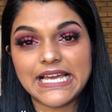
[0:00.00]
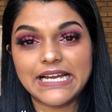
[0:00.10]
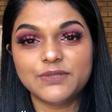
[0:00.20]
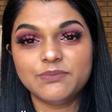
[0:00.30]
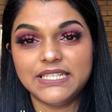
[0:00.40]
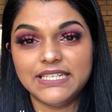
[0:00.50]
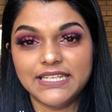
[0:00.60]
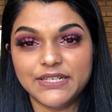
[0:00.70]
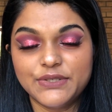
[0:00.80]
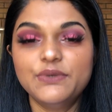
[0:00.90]
down
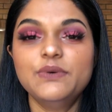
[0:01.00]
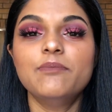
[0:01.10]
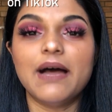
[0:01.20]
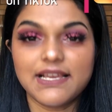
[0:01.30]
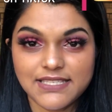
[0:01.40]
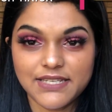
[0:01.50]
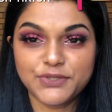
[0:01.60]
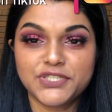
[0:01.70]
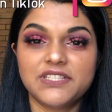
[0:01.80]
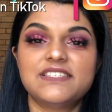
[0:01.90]
below. My
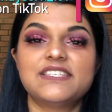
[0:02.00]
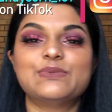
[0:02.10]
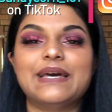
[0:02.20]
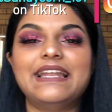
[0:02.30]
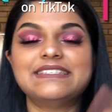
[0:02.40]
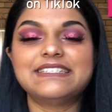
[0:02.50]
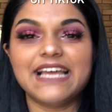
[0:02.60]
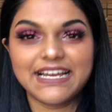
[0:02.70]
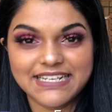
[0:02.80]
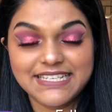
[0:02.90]
socials as well as
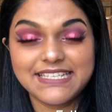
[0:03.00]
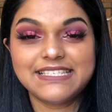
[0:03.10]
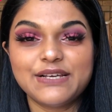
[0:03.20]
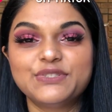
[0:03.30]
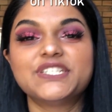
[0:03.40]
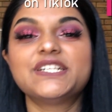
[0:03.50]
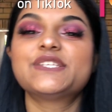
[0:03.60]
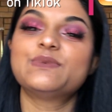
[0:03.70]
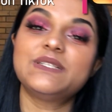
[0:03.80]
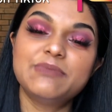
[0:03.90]
Douglas's
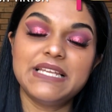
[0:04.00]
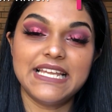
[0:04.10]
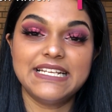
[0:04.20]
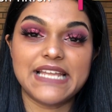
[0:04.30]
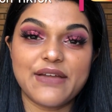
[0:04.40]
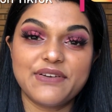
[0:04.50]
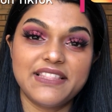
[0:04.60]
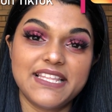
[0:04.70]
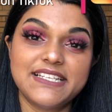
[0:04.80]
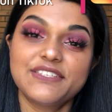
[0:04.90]
socials will be linked down
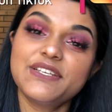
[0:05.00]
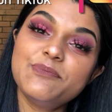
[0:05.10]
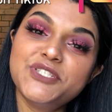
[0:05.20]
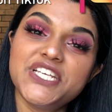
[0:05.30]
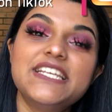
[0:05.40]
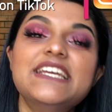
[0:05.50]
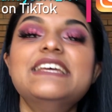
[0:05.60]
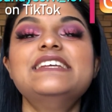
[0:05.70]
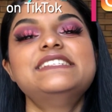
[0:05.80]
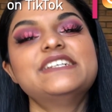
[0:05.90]
in the description.
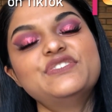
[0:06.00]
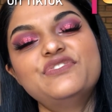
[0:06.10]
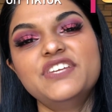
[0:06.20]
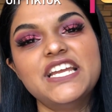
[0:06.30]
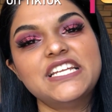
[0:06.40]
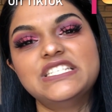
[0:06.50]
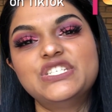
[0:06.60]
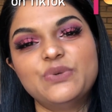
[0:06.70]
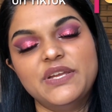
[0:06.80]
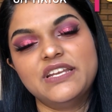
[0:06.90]
Don't forget to
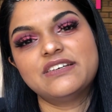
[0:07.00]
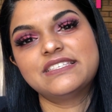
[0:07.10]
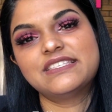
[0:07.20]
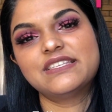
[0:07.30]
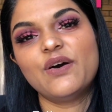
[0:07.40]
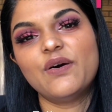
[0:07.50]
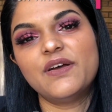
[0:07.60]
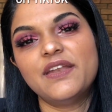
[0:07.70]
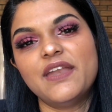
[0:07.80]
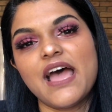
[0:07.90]
join us
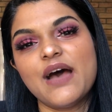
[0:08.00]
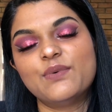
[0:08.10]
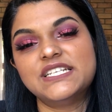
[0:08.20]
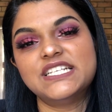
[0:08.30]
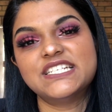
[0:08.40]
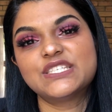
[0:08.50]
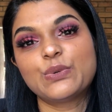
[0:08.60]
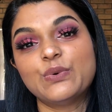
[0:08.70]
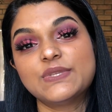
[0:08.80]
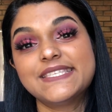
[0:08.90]
on our
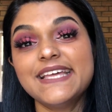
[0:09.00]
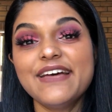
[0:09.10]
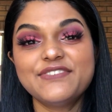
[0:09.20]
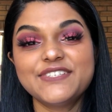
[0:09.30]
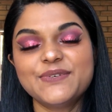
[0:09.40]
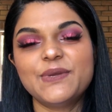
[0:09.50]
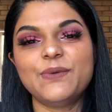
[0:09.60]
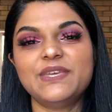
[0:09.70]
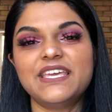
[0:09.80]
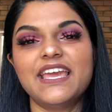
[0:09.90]
Discord server where
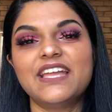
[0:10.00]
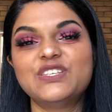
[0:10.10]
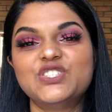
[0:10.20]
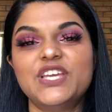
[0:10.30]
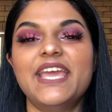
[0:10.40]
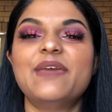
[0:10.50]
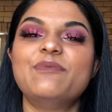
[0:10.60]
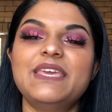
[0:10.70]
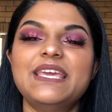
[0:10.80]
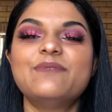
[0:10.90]
we can share
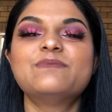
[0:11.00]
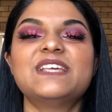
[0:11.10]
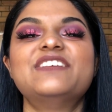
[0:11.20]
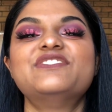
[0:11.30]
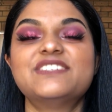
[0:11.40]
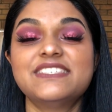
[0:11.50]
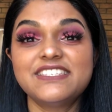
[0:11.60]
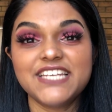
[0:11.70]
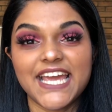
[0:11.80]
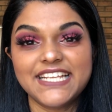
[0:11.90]
memes and
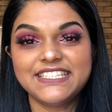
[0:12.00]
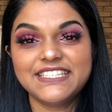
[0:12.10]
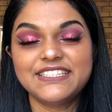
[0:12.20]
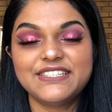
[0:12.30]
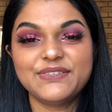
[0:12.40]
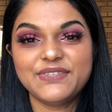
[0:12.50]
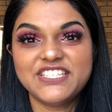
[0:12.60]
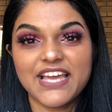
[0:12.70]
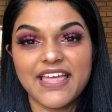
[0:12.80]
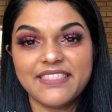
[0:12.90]
just chat to
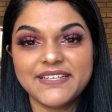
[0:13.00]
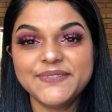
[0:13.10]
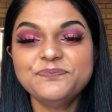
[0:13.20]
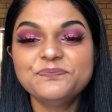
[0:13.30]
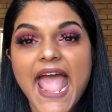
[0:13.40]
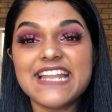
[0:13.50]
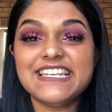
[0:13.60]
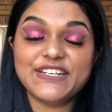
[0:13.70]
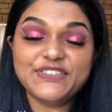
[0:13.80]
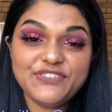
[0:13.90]
each other. And
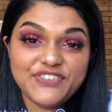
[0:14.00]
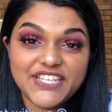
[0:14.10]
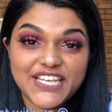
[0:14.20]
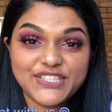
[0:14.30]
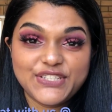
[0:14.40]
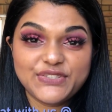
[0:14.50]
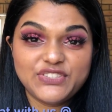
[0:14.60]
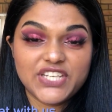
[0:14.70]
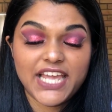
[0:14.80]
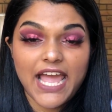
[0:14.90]
don't forget to
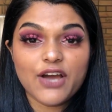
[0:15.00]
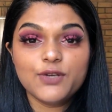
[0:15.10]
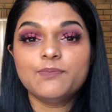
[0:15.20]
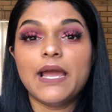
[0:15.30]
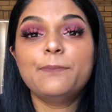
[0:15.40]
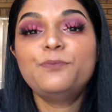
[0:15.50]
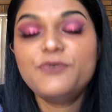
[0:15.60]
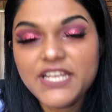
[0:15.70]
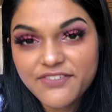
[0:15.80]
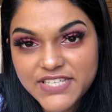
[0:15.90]
check out my
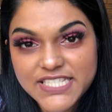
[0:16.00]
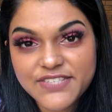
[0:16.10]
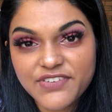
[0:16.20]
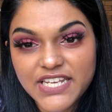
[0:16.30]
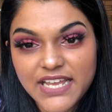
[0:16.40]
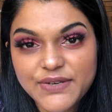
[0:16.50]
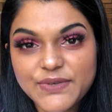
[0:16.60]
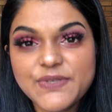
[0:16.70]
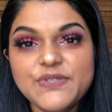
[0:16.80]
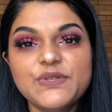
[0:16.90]
previous
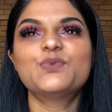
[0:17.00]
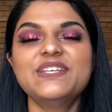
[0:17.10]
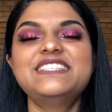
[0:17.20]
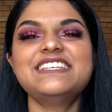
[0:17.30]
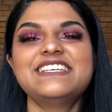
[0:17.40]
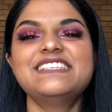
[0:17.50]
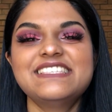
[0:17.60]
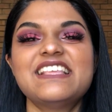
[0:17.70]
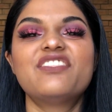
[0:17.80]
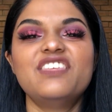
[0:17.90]
videos, which is
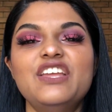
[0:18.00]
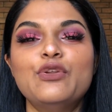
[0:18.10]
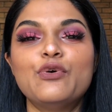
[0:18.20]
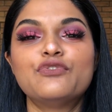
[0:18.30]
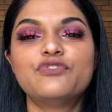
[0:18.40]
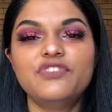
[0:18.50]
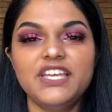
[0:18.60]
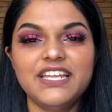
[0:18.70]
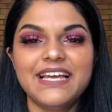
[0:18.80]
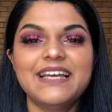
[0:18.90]
the
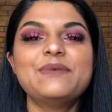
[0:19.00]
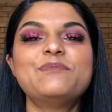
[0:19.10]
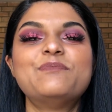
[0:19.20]
Novena